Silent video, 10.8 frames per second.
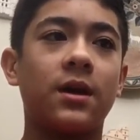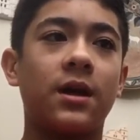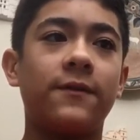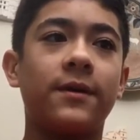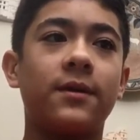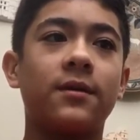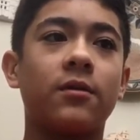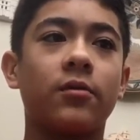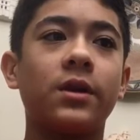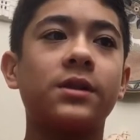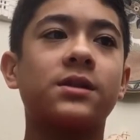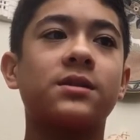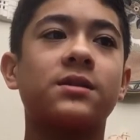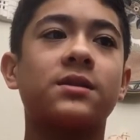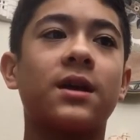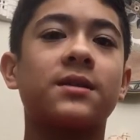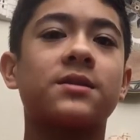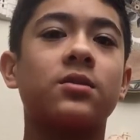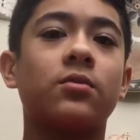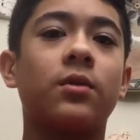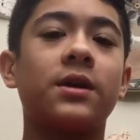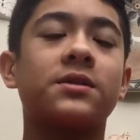I found reasons as
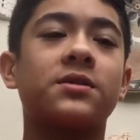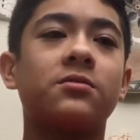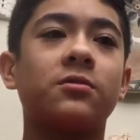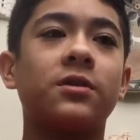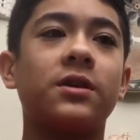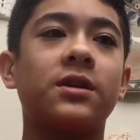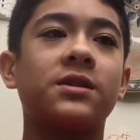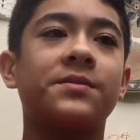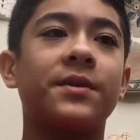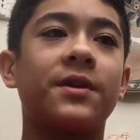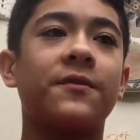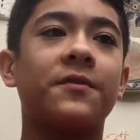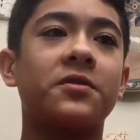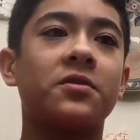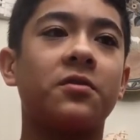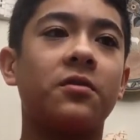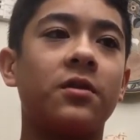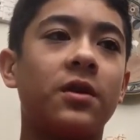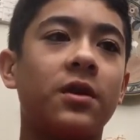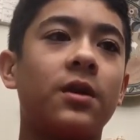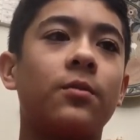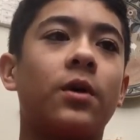to why school is beneficial
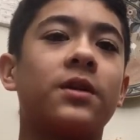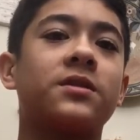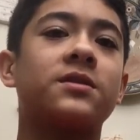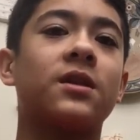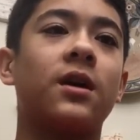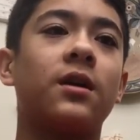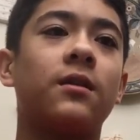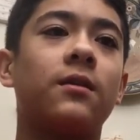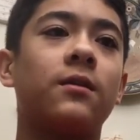and why it's not.